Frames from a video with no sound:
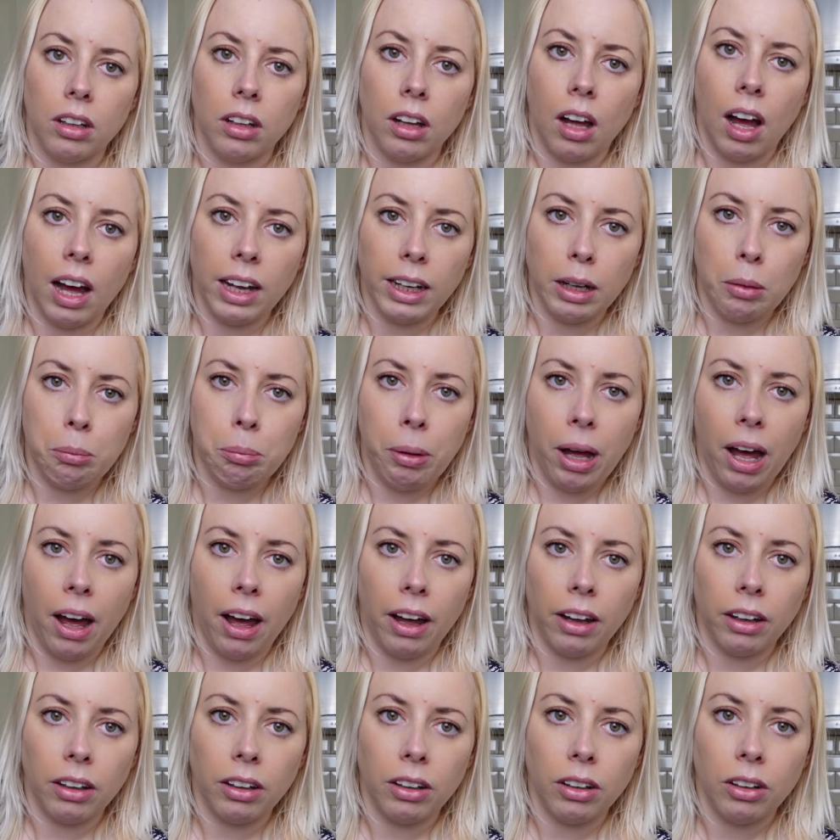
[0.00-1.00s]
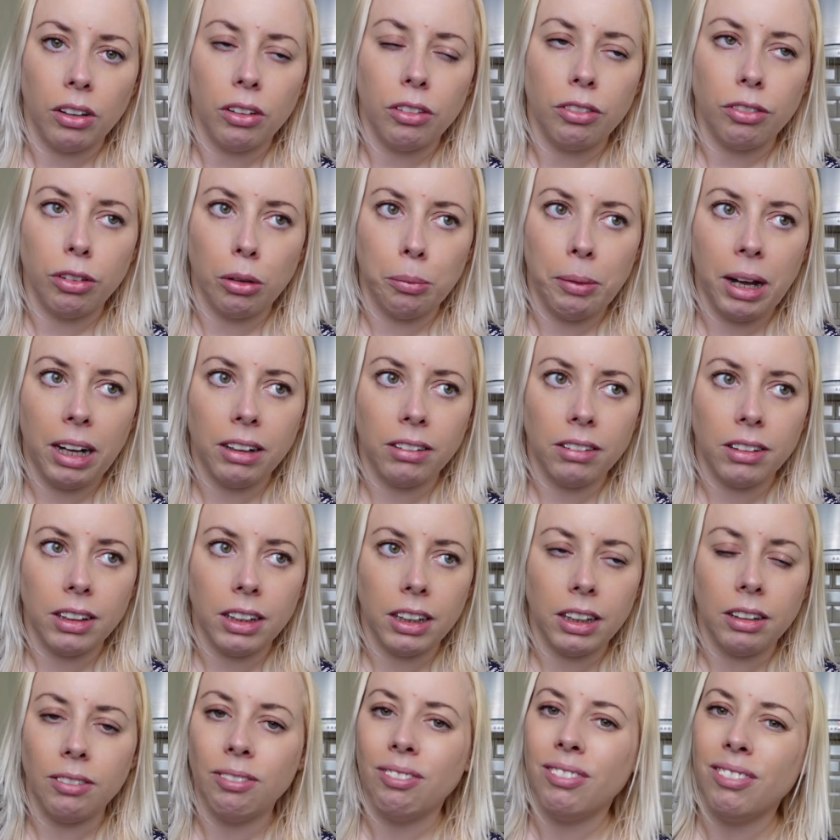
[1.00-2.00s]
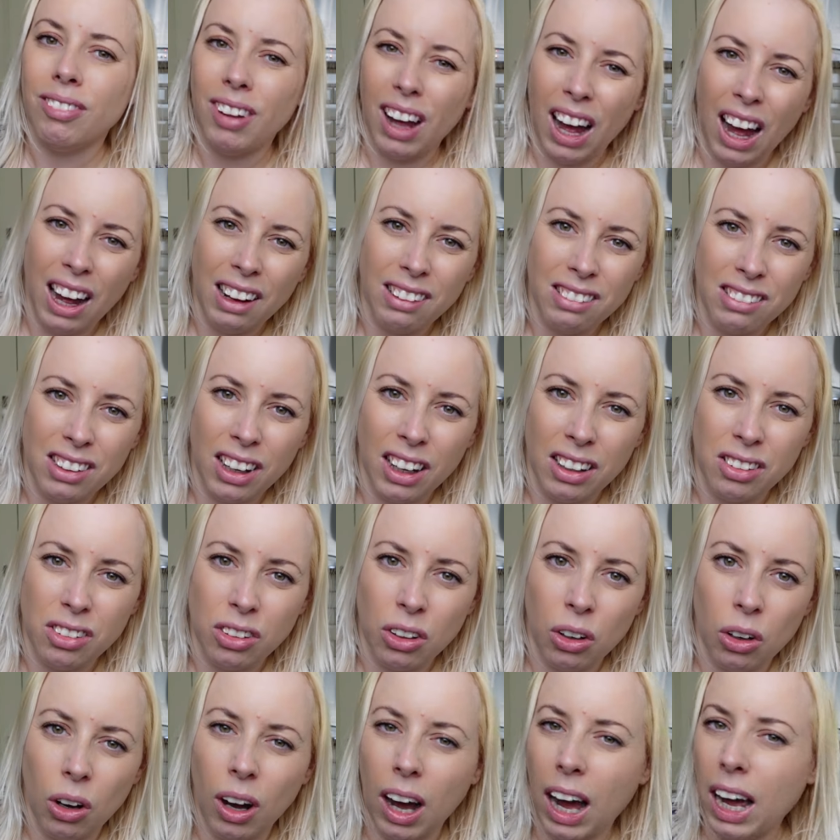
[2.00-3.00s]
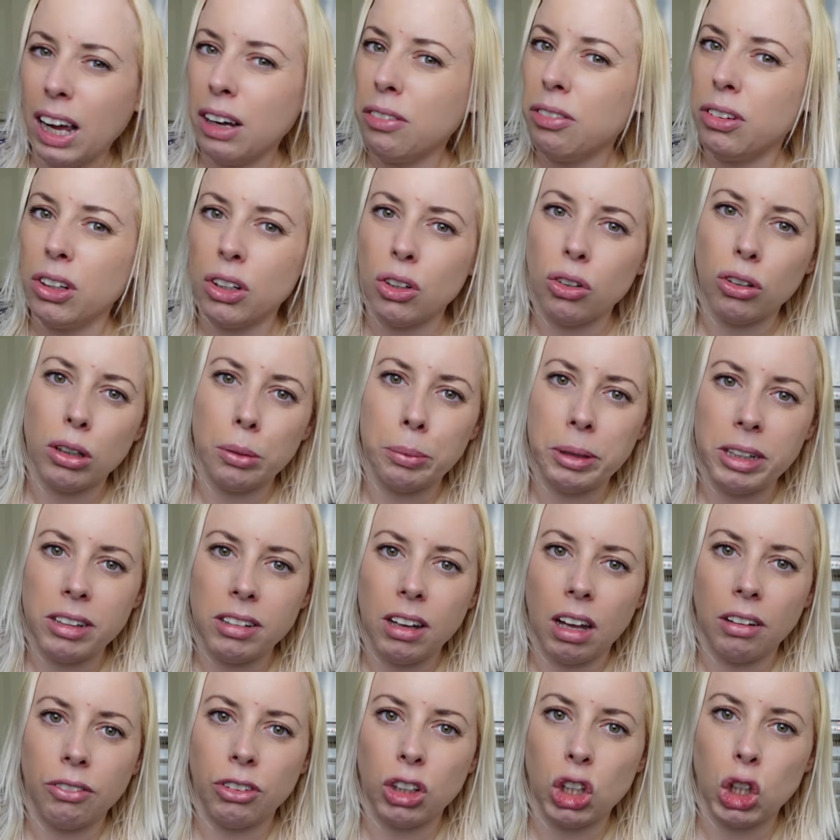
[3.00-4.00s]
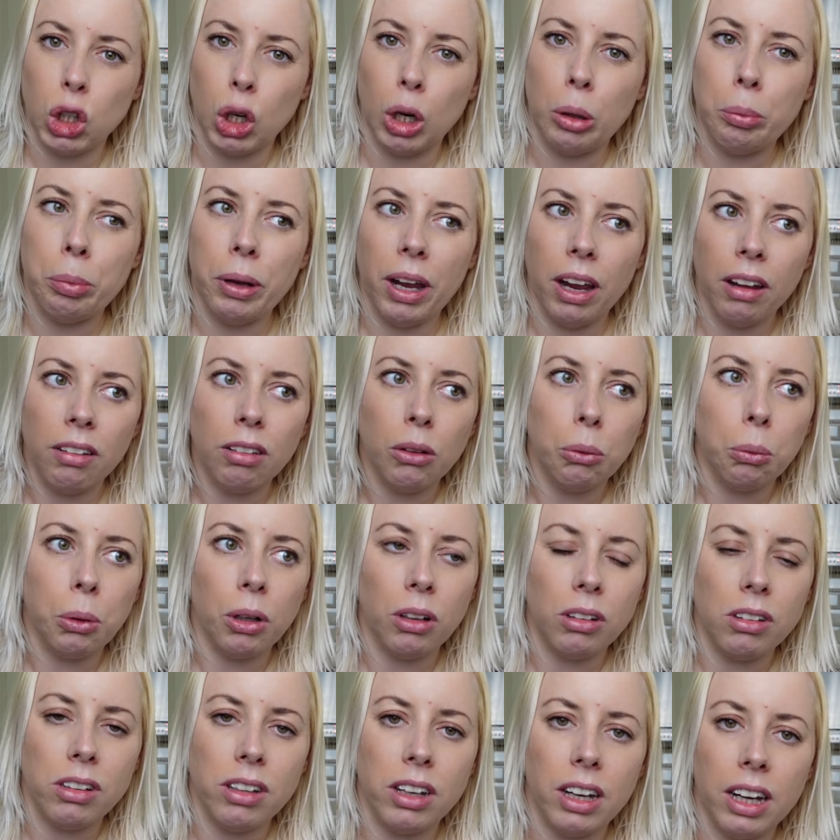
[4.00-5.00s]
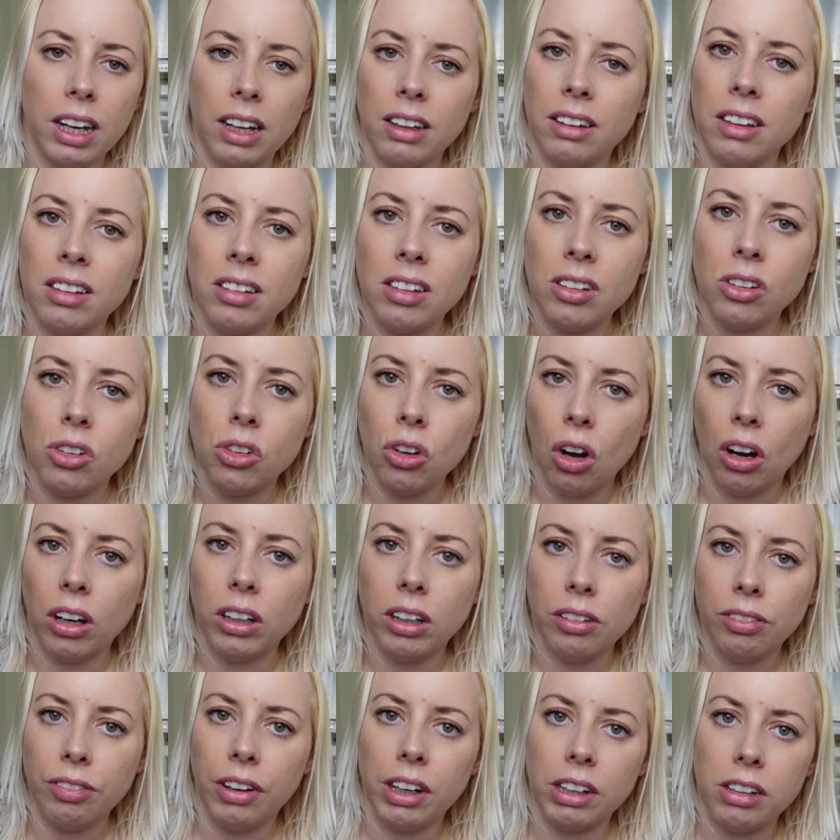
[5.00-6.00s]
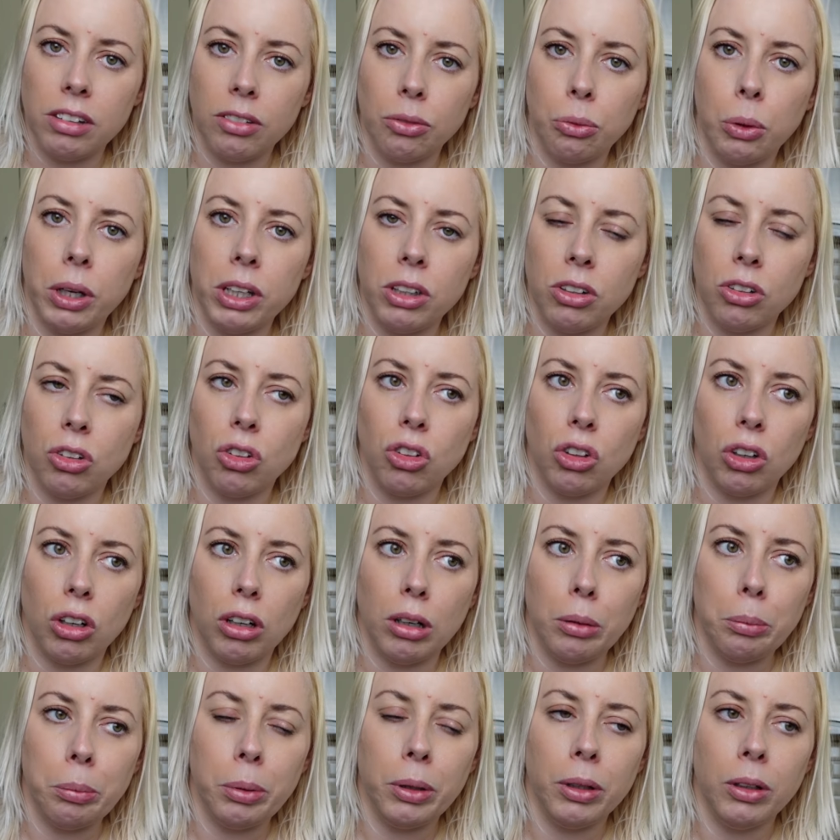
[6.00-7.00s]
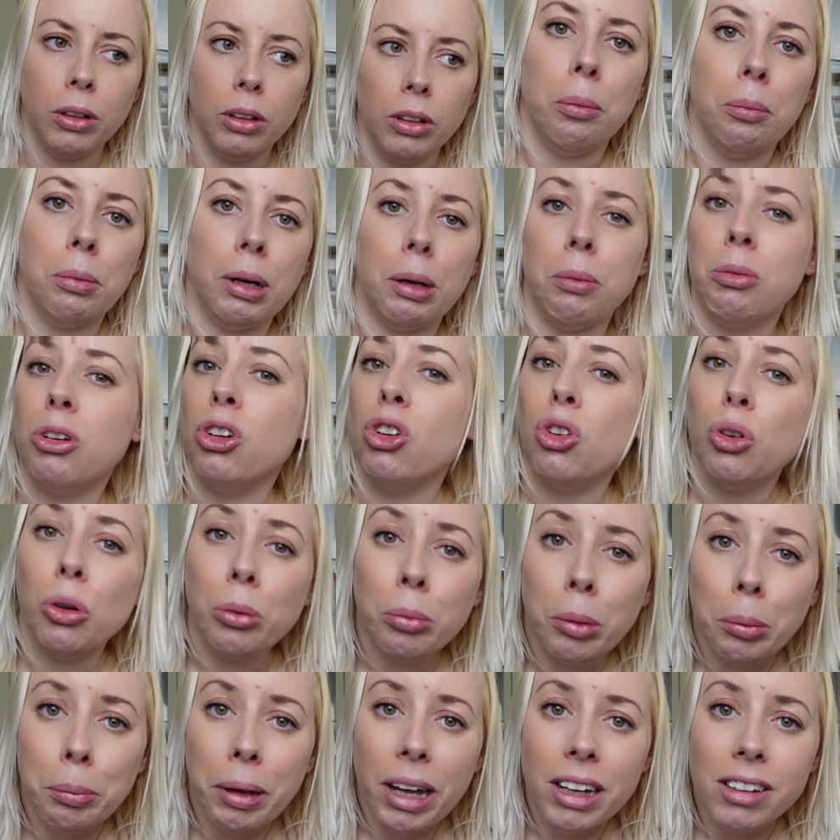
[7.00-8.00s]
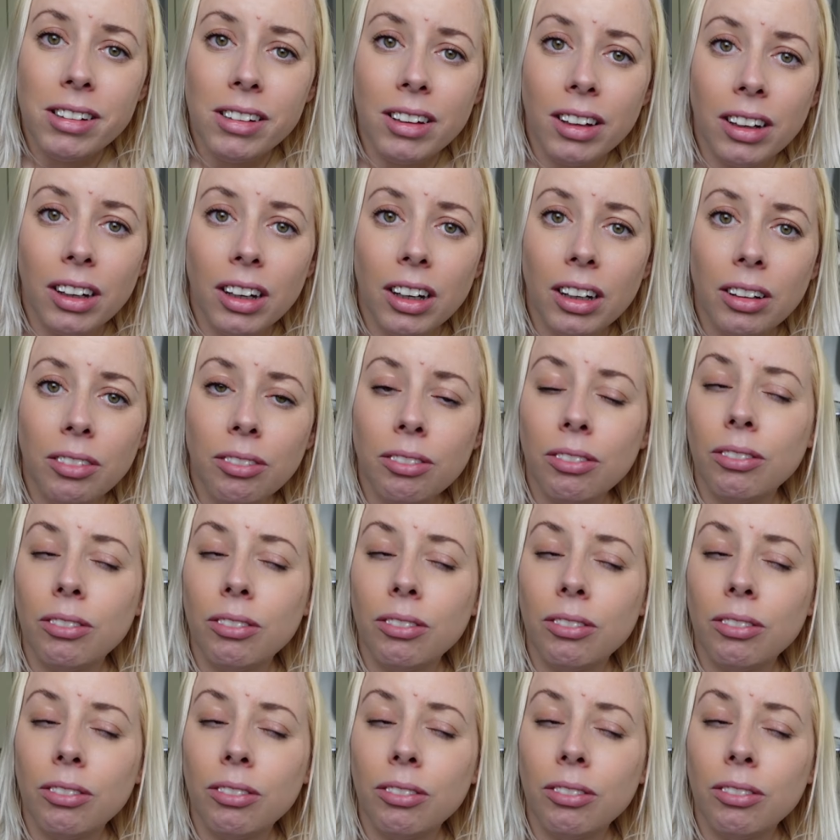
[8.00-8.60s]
I am back from Aldi and Tesco. I have literally been to every shop in the world today. This is not an effective way to shop, but I'm just doing my best here.